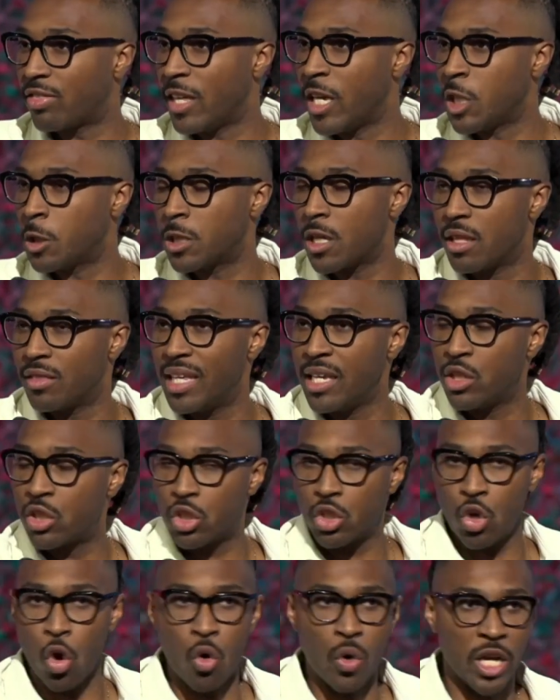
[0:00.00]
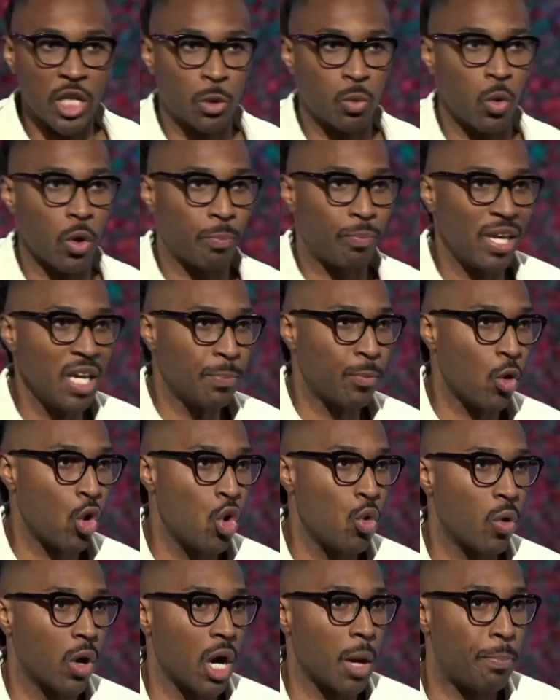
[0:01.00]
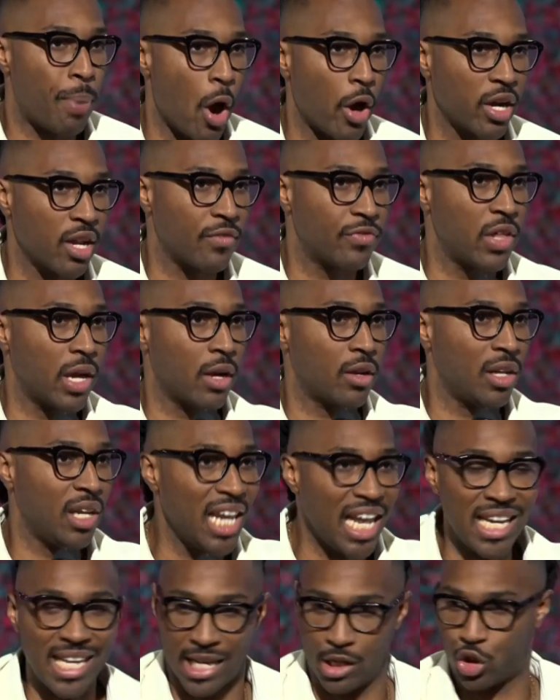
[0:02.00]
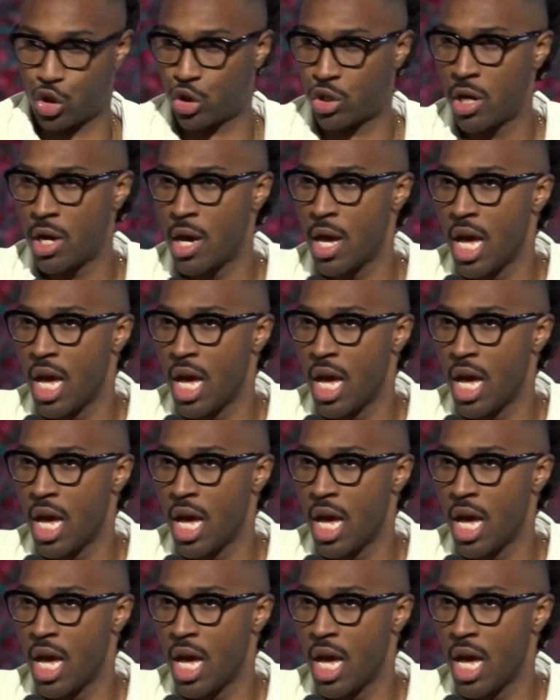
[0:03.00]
these stories were people who were a part of their lineage.